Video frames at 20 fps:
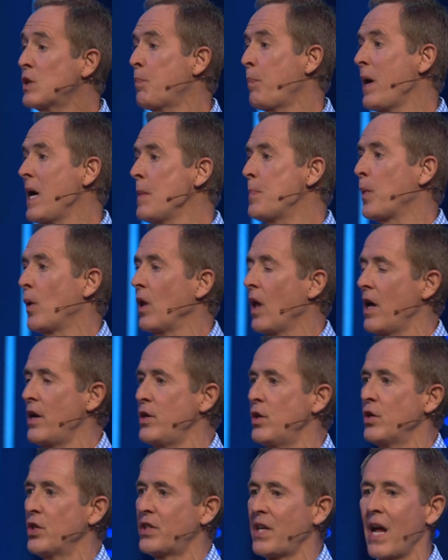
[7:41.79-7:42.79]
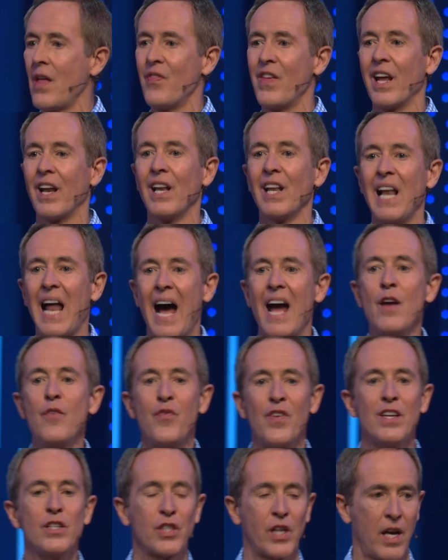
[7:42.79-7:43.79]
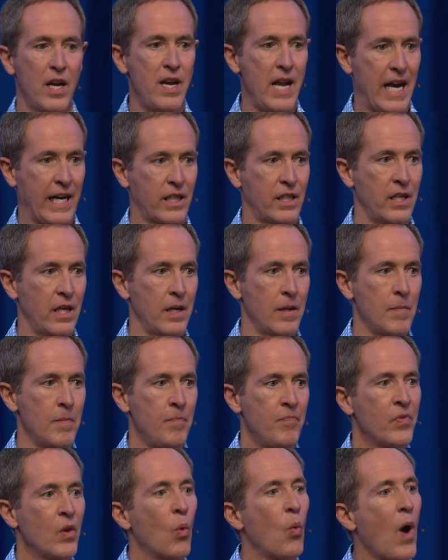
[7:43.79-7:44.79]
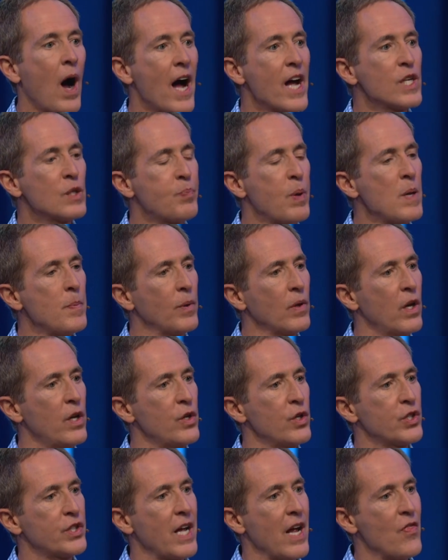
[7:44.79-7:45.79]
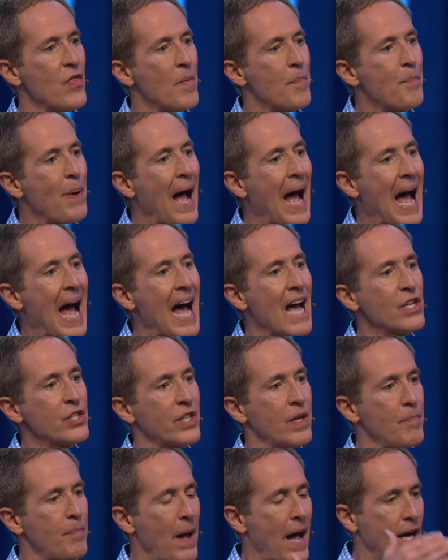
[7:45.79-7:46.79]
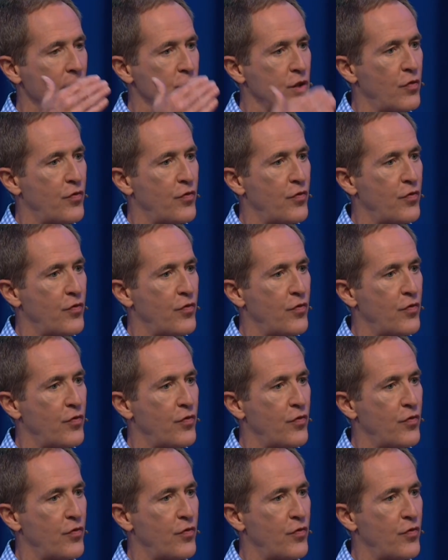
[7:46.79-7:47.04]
people understand that life is connected. Wise people understand the past impacts the